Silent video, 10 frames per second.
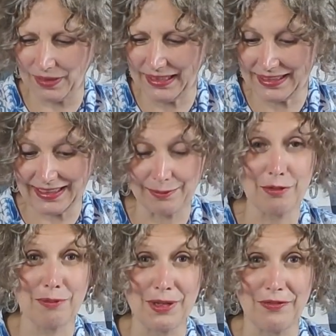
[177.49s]
These are some
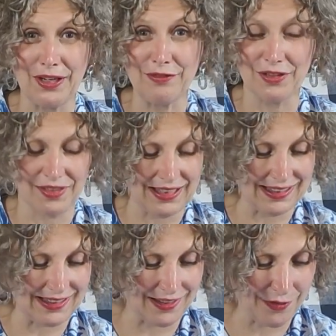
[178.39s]
of my favourite
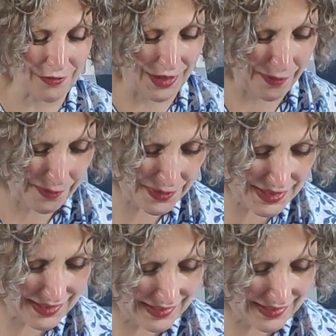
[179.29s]
things that I've found.